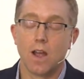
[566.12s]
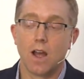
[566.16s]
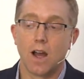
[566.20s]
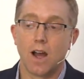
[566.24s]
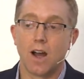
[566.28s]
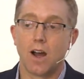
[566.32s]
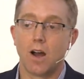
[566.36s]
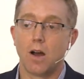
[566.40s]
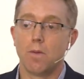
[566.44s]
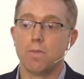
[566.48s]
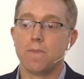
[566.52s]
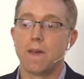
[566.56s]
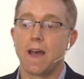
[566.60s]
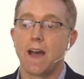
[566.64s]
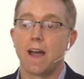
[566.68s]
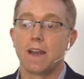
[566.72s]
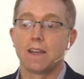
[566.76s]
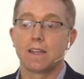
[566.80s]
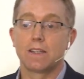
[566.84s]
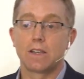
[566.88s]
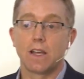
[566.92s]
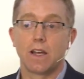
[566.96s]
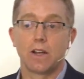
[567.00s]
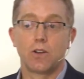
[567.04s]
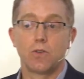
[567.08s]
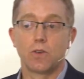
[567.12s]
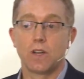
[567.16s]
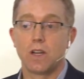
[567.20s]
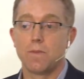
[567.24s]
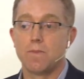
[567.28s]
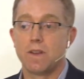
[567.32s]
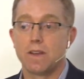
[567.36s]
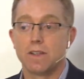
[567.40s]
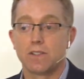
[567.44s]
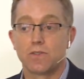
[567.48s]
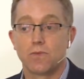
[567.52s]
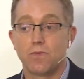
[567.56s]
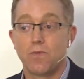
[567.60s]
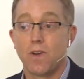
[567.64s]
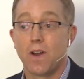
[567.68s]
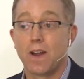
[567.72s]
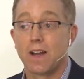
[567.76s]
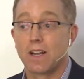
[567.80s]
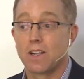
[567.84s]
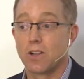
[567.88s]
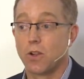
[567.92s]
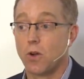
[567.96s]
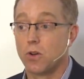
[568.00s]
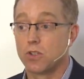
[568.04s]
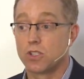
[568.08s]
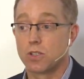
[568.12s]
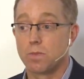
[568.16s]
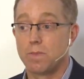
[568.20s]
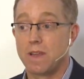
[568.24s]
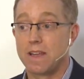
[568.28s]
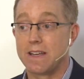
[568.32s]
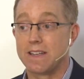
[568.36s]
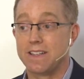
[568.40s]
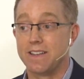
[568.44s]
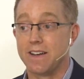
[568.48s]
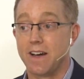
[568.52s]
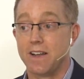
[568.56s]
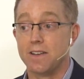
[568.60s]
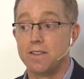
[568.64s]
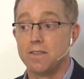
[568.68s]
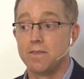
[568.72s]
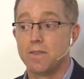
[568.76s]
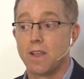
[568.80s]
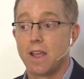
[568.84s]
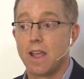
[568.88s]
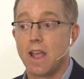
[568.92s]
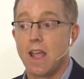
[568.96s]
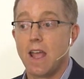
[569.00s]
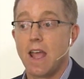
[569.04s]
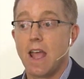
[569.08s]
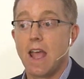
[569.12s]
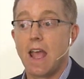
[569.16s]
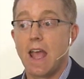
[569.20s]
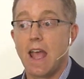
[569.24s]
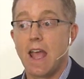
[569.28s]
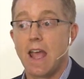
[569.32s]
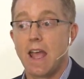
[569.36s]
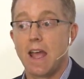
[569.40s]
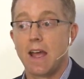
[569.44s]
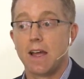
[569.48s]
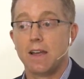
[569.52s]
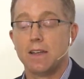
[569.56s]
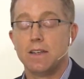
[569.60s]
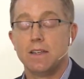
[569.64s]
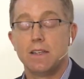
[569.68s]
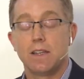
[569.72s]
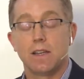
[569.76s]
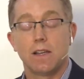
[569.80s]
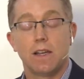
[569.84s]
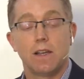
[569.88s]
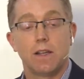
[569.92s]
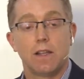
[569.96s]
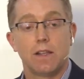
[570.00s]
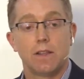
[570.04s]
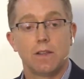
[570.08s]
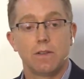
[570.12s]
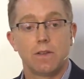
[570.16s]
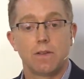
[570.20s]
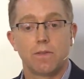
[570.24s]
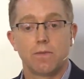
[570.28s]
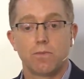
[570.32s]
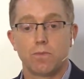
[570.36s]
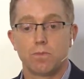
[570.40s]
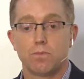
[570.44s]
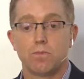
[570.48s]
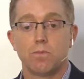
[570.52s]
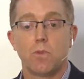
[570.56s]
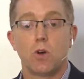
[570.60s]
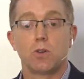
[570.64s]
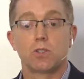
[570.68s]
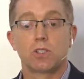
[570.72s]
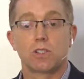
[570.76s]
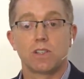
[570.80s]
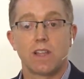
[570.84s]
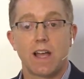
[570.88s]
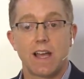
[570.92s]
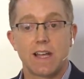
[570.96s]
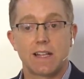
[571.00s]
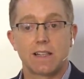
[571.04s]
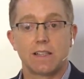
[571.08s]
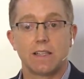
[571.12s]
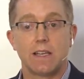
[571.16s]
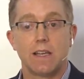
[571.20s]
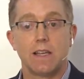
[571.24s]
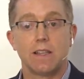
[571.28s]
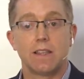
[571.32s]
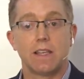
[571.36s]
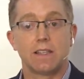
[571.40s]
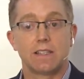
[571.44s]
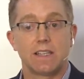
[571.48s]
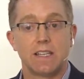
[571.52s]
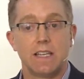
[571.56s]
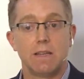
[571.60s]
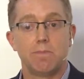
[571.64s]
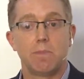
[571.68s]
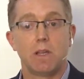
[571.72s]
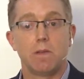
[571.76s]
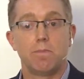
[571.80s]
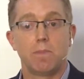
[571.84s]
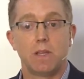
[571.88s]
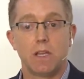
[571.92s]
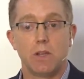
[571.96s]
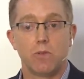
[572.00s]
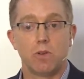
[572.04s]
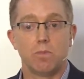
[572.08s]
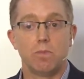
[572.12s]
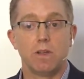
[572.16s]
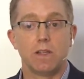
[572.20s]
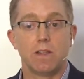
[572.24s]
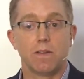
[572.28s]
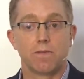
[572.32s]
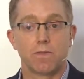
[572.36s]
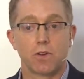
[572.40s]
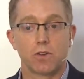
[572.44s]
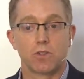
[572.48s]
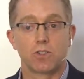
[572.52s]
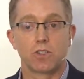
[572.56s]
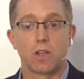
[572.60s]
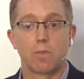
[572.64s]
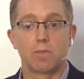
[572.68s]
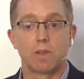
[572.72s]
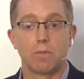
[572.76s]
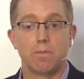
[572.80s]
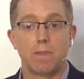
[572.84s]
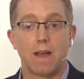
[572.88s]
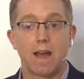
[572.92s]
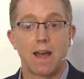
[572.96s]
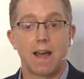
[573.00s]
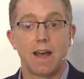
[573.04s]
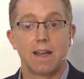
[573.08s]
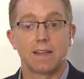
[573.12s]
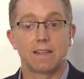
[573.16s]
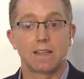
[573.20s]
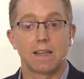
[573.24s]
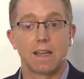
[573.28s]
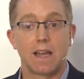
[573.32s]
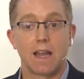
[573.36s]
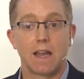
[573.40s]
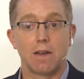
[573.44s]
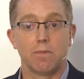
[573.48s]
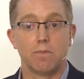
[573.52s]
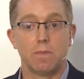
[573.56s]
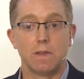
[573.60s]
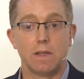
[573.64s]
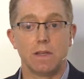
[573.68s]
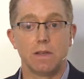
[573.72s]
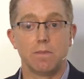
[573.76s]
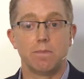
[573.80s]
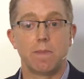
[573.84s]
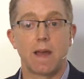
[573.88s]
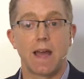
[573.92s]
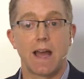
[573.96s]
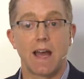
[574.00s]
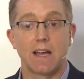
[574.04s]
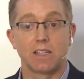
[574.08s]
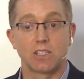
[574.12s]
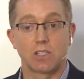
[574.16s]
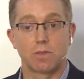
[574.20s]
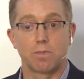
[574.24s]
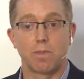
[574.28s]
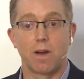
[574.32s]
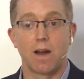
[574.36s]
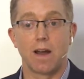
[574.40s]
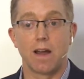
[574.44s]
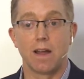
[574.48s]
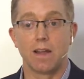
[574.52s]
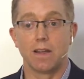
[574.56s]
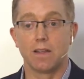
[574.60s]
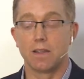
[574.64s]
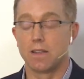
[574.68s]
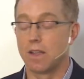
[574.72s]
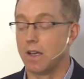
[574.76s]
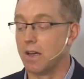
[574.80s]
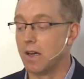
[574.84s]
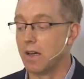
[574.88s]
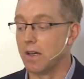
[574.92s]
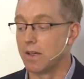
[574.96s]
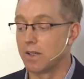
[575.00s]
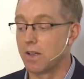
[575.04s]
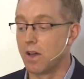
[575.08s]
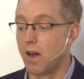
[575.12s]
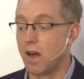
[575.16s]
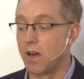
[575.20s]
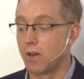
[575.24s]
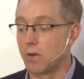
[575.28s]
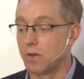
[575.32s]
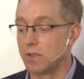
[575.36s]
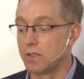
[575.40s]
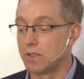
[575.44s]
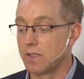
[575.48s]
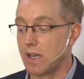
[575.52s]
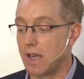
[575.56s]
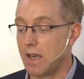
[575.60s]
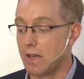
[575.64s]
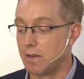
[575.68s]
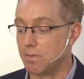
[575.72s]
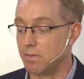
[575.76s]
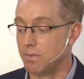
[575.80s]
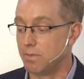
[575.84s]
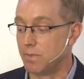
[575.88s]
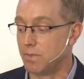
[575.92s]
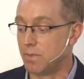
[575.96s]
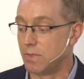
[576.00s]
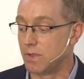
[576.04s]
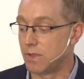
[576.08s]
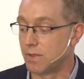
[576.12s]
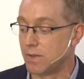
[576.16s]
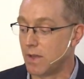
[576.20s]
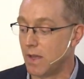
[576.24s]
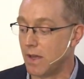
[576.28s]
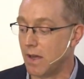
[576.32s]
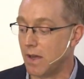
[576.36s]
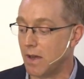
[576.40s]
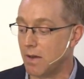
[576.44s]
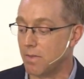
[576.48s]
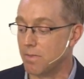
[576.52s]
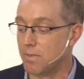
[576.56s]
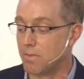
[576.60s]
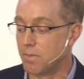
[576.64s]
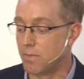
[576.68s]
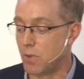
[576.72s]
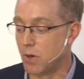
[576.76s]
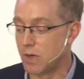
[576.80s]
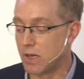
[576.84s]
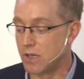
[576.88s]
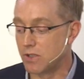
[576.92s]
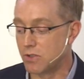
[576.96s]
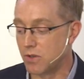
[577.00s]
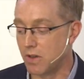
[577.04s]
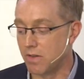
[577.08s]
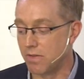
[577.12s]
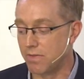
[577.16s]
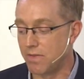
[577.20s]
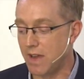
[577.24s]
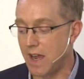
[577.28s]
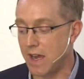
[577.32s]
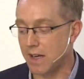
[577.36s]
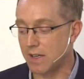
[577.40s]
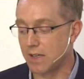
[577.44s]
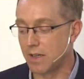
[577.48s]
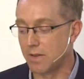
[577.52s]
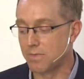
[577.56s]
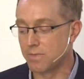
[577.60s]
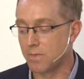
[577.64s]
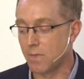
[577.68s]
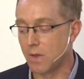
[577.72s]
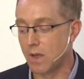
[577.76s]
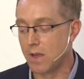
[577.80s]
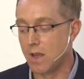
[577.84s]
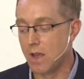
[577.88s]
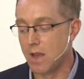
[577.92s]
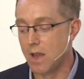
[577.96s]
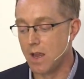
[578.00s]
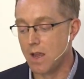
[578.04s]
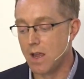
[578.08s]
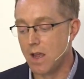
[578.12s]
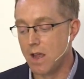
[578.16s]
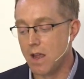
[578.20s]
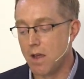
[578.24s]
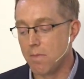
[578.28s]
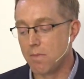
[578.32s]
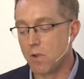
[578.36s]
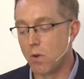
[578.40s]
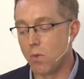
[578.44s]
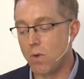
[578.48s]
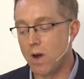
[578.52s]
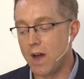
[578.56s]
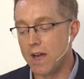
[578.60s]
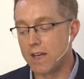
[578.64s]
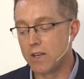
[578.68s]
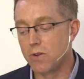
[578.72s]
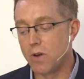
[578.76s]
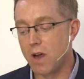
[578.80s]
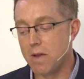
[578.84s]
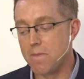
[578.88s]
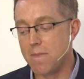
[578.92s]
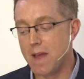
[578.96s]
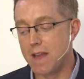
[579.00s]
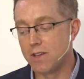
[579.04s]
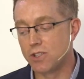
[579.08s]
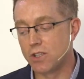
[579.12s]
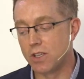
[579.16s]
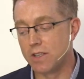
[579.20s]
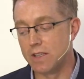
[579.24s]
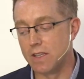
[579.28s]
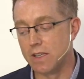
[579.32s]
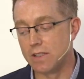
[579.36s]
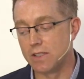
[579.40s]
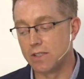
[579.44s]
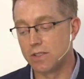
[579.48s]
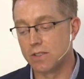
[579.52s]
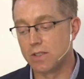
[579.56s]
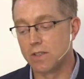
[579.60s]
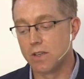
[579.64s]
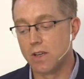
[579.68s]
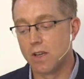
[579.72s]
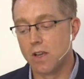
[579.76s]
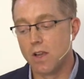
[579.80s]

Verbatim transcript: Um, that agreement is very close to being done, and uh, most likely the TPP would be the first up to bat and be passed by uh, Congress and uh, put into effect. But why do I mention this?